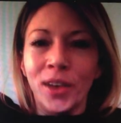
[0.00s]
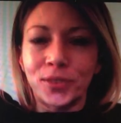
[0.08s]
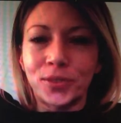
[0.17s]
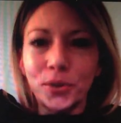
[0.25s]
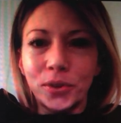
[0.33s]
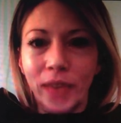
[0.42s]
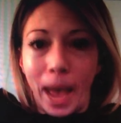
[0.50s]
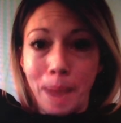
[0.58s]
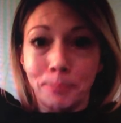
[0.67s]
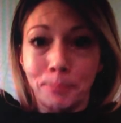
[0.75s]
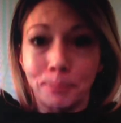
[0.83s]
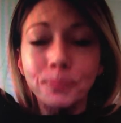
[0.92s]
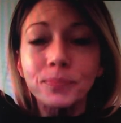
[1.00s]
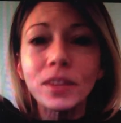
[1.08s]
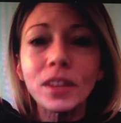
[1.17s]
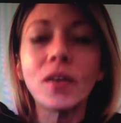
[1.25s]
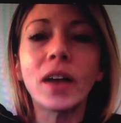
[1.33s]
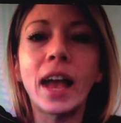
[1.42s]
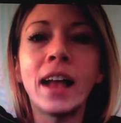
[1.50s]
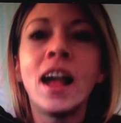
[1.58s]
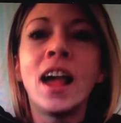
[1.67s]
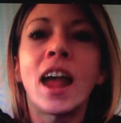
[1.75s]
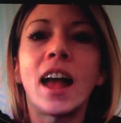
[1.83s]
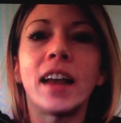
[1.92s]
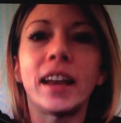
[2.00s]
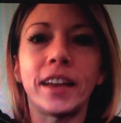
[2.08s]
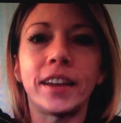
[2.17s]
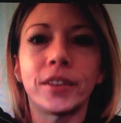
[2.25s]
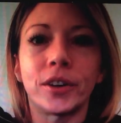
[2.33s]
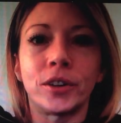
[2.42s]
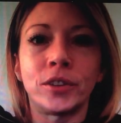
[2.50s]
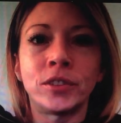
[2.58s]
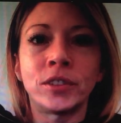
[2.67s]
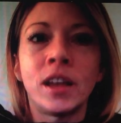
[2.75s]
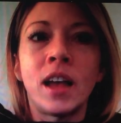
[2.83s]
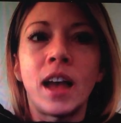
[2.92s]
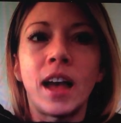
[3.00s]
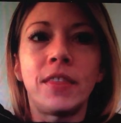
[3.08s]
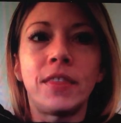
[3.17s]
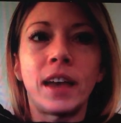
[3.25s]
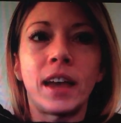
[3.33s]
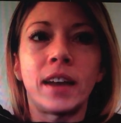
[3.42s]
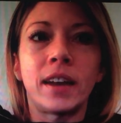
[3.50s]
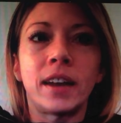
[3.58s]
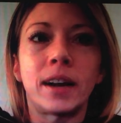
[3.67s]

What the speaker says: So do that. Okay, and 8 of those, and then